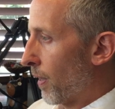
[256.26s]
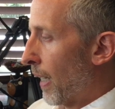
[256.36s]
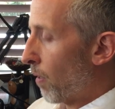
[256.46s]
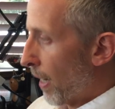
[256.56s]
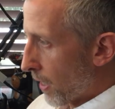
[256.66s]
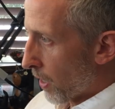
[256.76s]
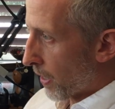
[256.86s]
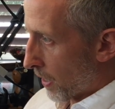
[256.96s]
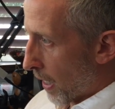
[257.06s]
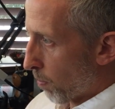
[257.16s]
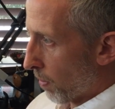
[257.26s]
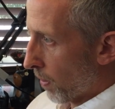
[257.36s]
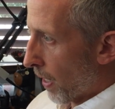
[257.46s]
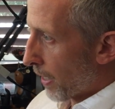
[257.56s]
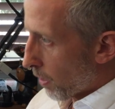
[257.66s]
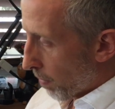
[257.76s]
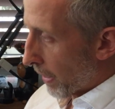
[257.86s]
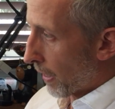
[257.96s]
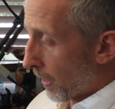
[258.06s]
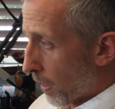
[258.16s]
Now, as an example, and to
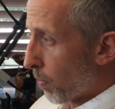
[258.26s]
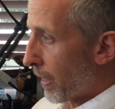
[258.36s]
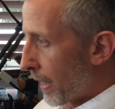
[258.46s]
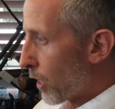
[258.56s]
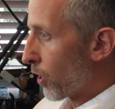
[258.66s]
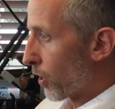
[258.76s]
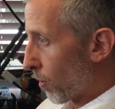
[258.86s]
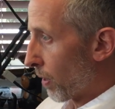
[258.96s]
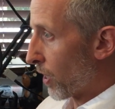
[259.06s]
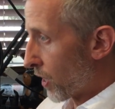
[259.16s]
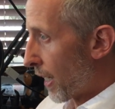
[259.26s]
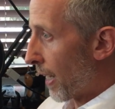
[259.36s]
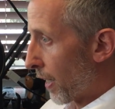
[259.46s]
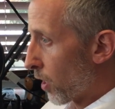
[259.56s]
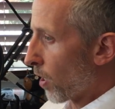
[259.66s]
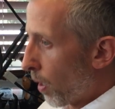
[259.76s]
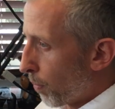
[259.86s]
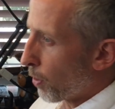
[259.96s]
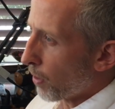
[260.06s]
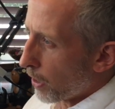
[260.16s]
make it a little bit easier to understand,
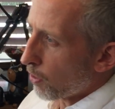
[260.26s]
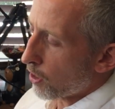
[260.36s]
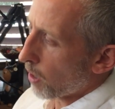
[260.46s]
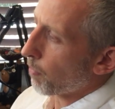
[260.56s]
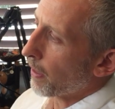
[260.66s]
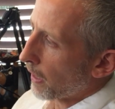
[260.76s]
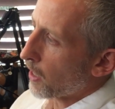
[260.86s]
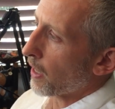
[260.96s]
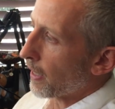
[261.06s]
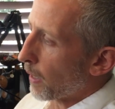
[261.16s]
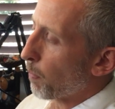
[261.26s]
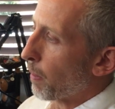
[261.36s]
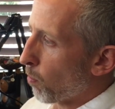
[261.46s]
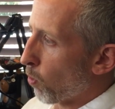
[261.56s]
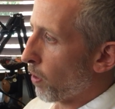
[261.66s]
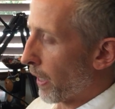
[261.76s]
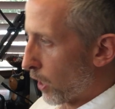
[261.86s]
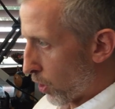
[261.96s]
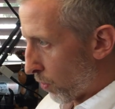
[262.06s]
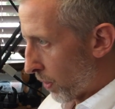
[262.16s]
I'm going to use something that's a little bit more
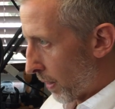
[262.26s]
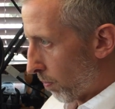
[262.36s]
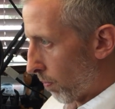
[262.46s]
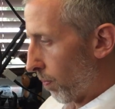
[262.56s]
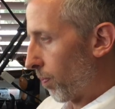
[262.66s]
extreme.